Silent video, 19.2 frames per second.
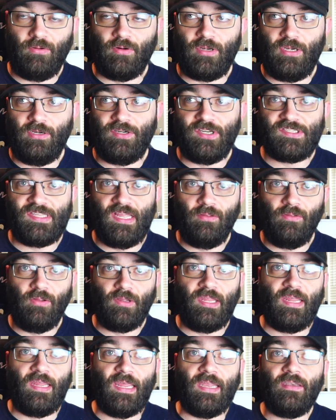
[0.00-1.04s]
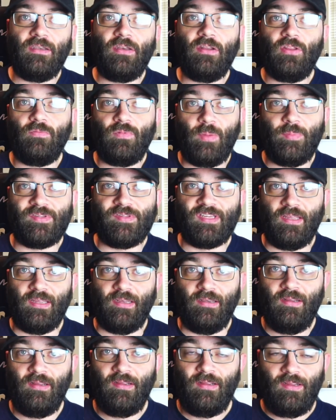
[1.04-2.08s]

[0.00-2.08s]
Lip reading: or you're just now looking into the website,